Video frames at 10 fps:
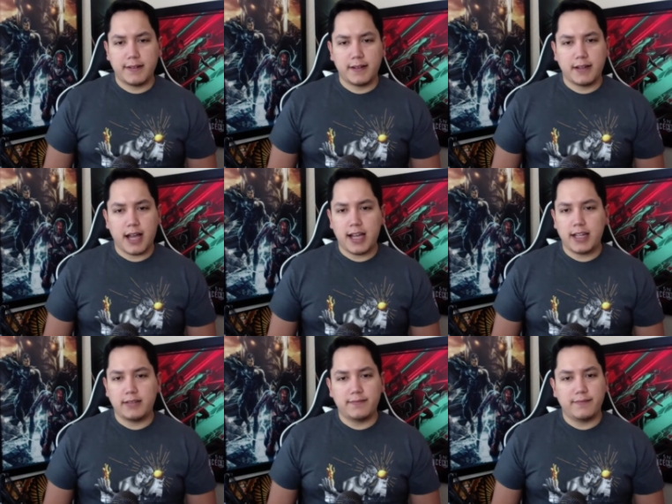
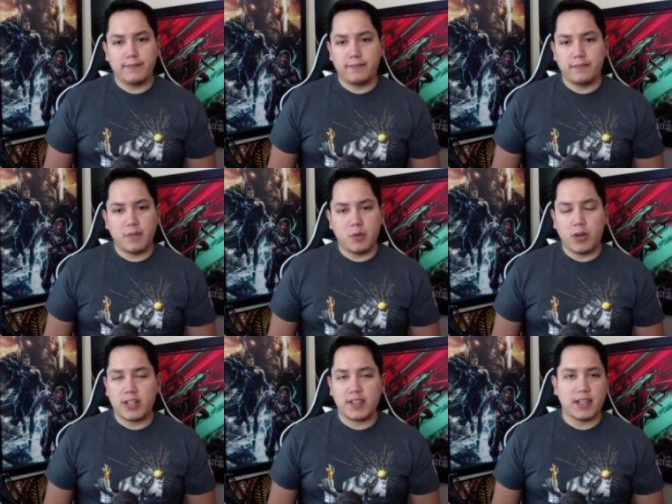I
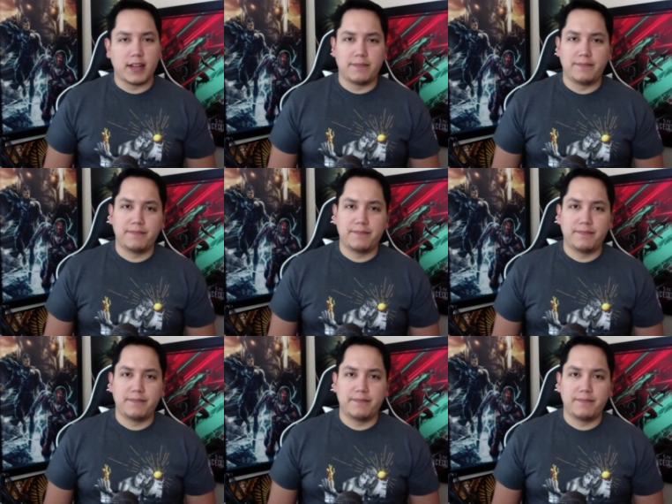When does it end?